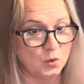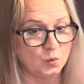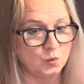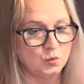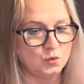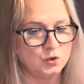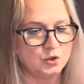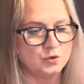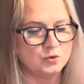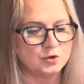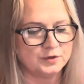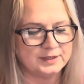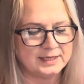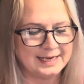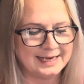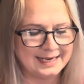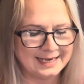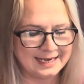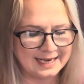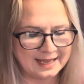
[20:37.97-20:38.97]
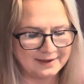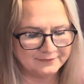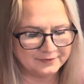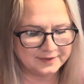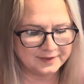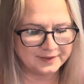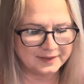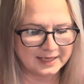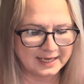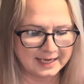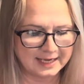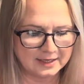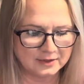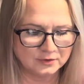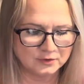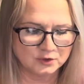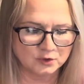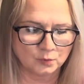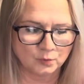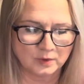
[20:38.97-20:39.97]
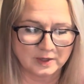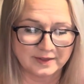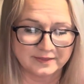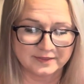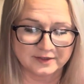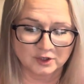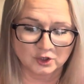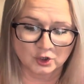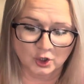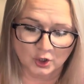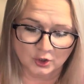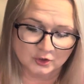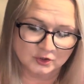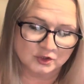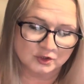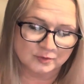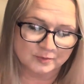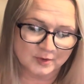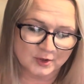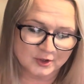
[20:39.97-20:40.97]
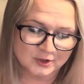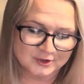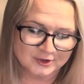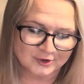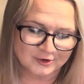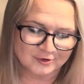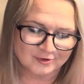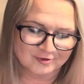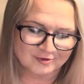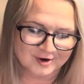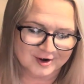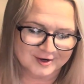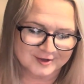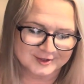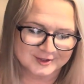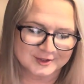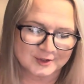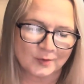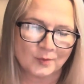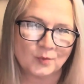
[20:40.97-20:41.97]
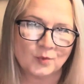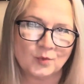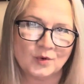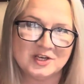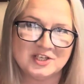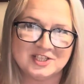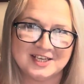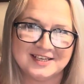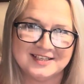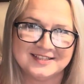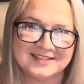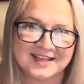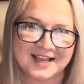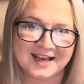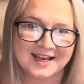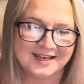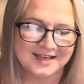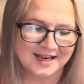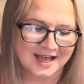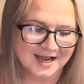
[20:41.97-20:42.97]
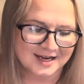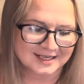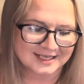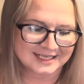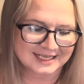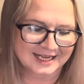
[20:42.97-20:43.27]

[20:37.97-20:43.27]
You've got the 11th house where the cosmos grants wishes, luck,